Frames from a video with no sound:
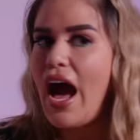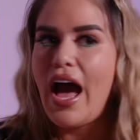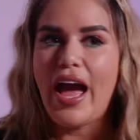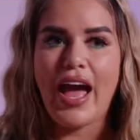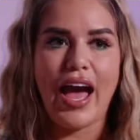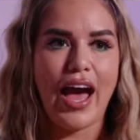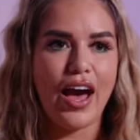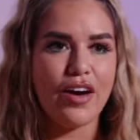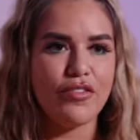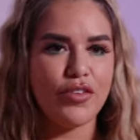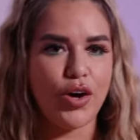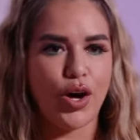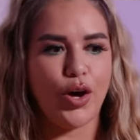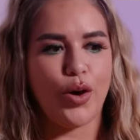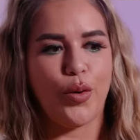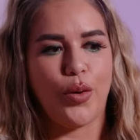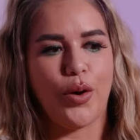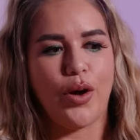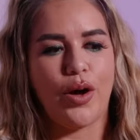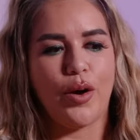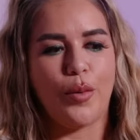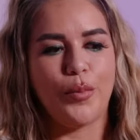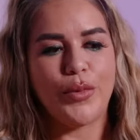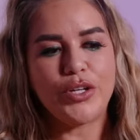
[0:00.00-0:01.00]
I have
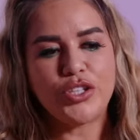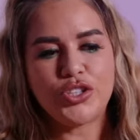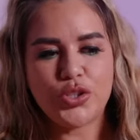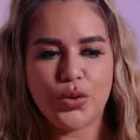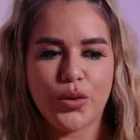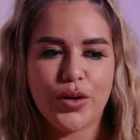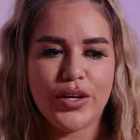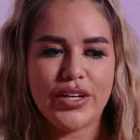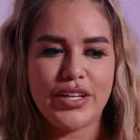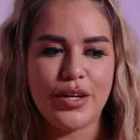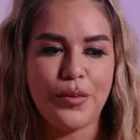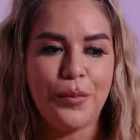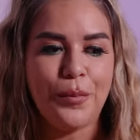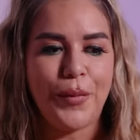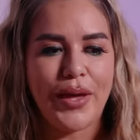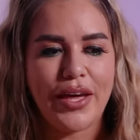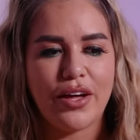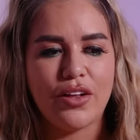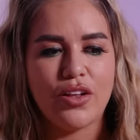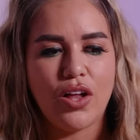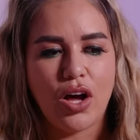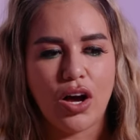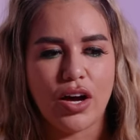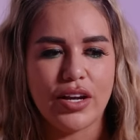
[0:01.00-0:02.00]
majority
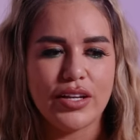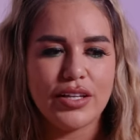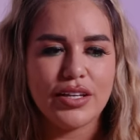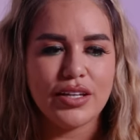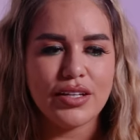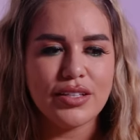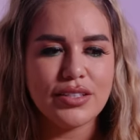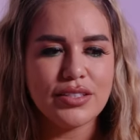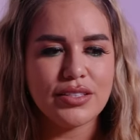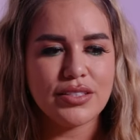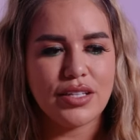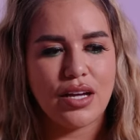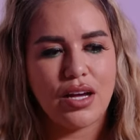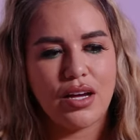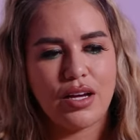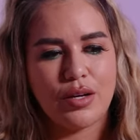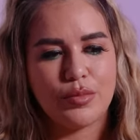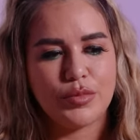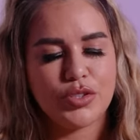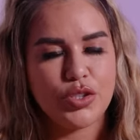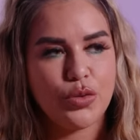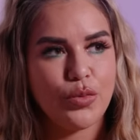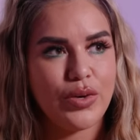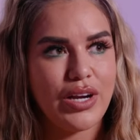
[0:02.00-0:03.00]
male audience.
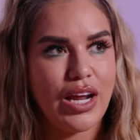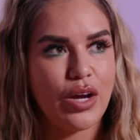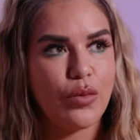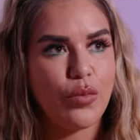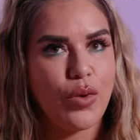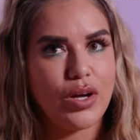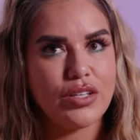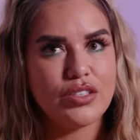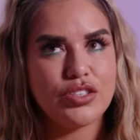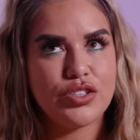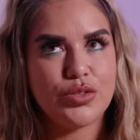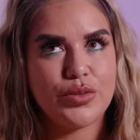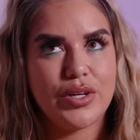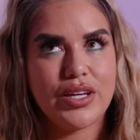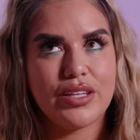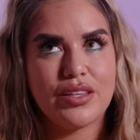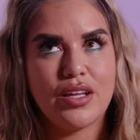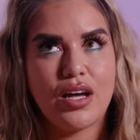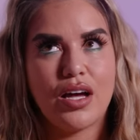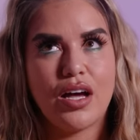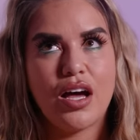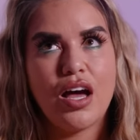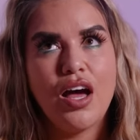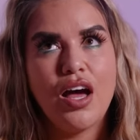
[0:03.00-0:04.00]
Um, so when I was doing
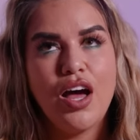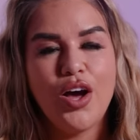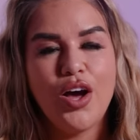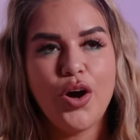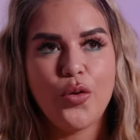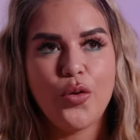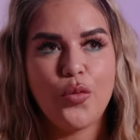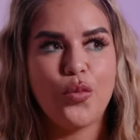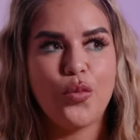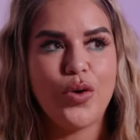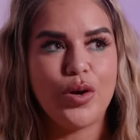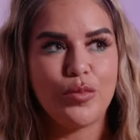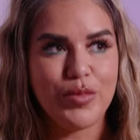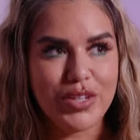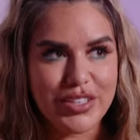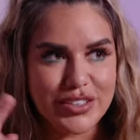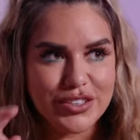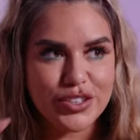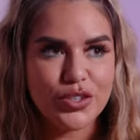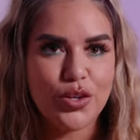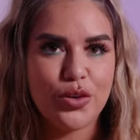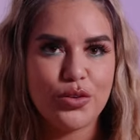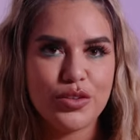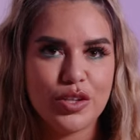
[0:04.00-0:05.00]
the
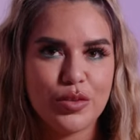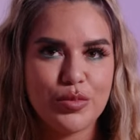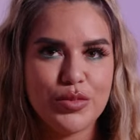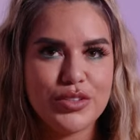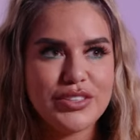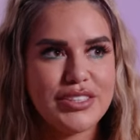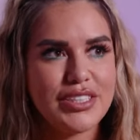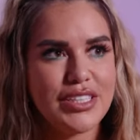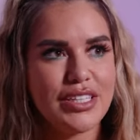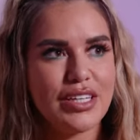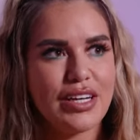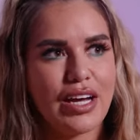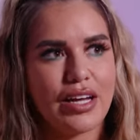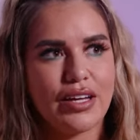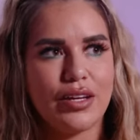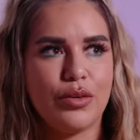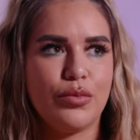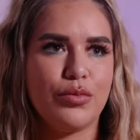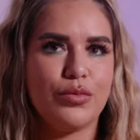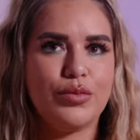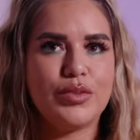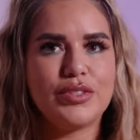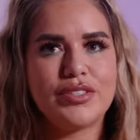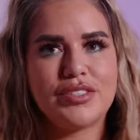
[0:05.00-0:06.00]
women's clothing boutique,
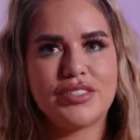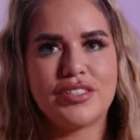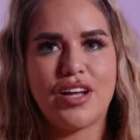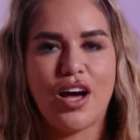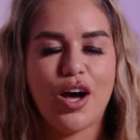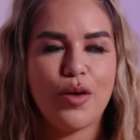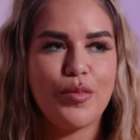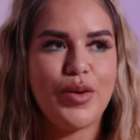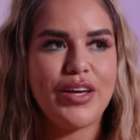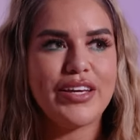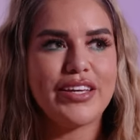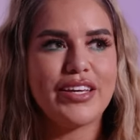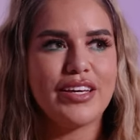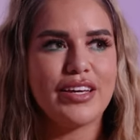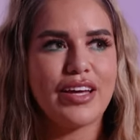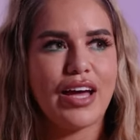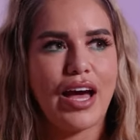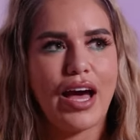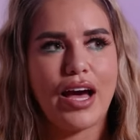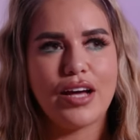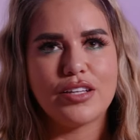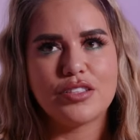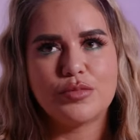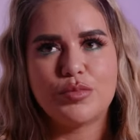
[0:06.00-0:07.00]
it was not making
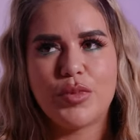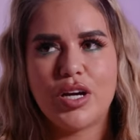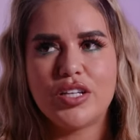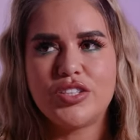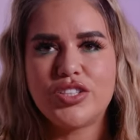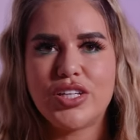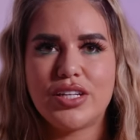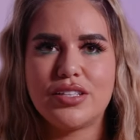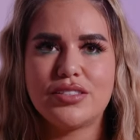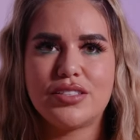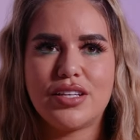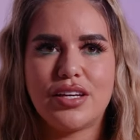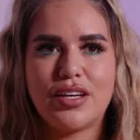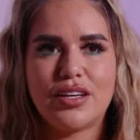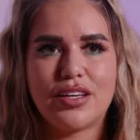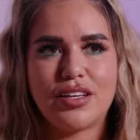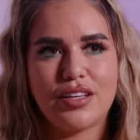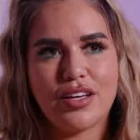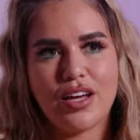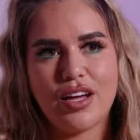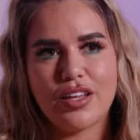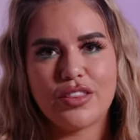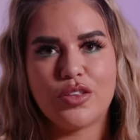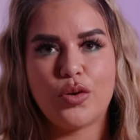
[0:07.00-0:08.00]
as much as like
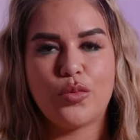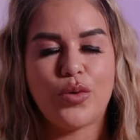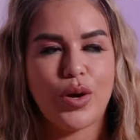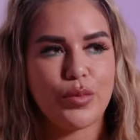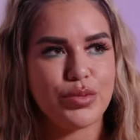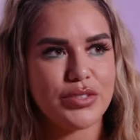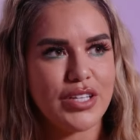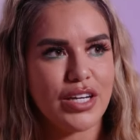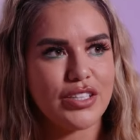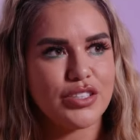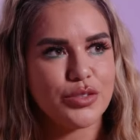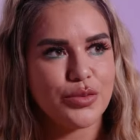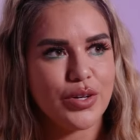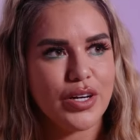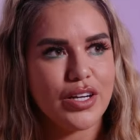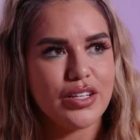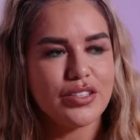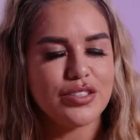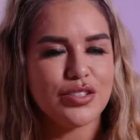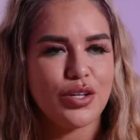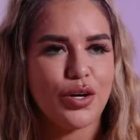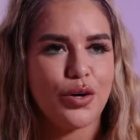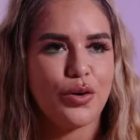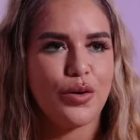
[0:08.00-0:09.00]
the websites were.
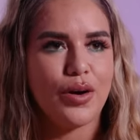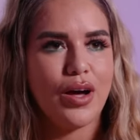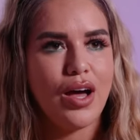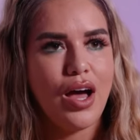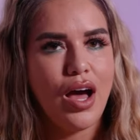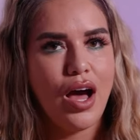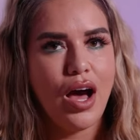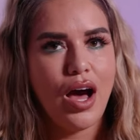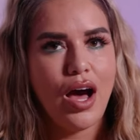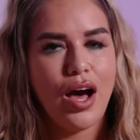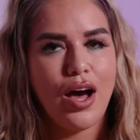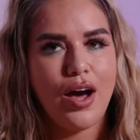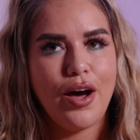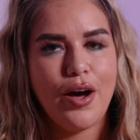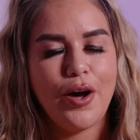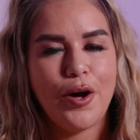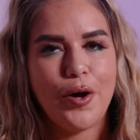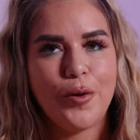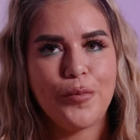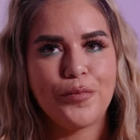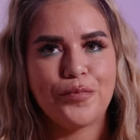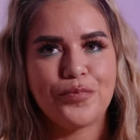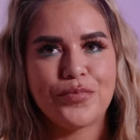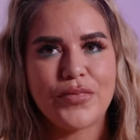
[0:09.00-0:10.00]
So
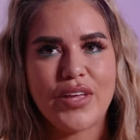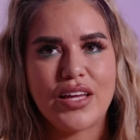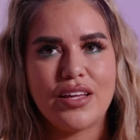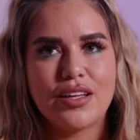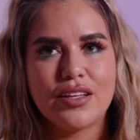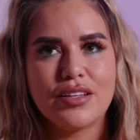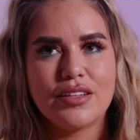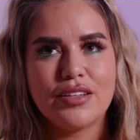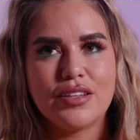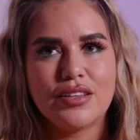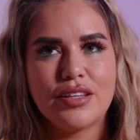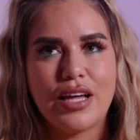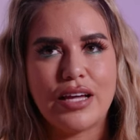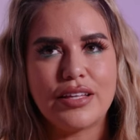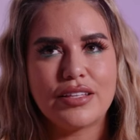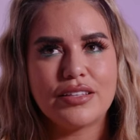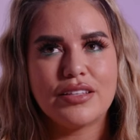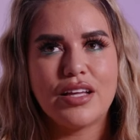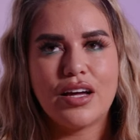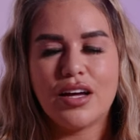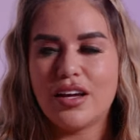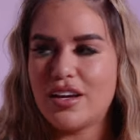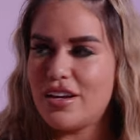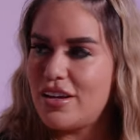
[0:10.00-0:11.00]
um, do you
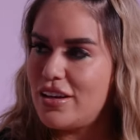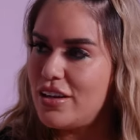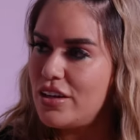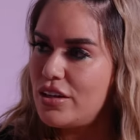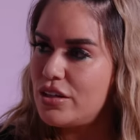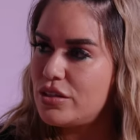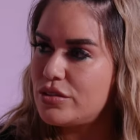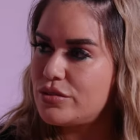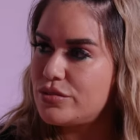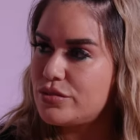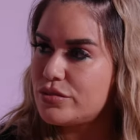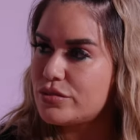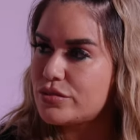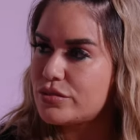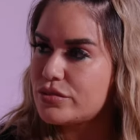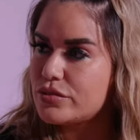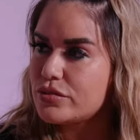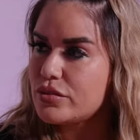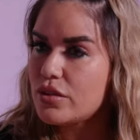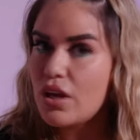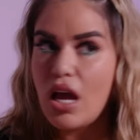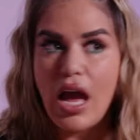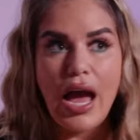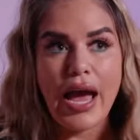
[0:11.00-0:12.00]
no longer do that
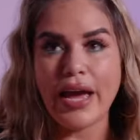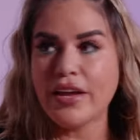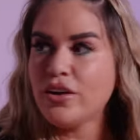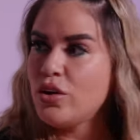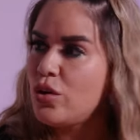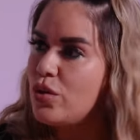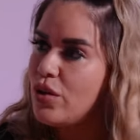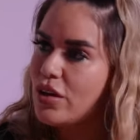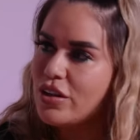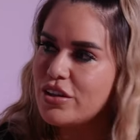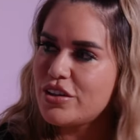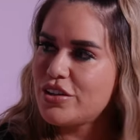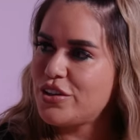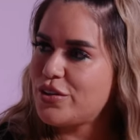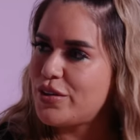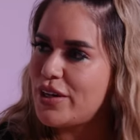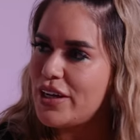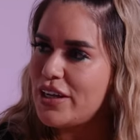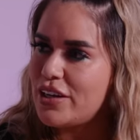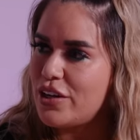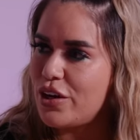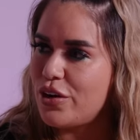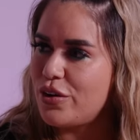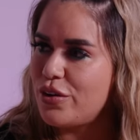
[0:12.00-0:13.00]
anymore? I no longer do it.
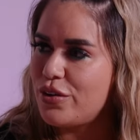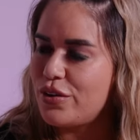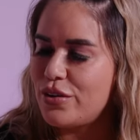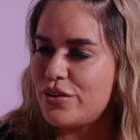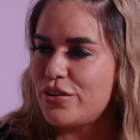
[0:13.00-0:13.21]
Okay. No.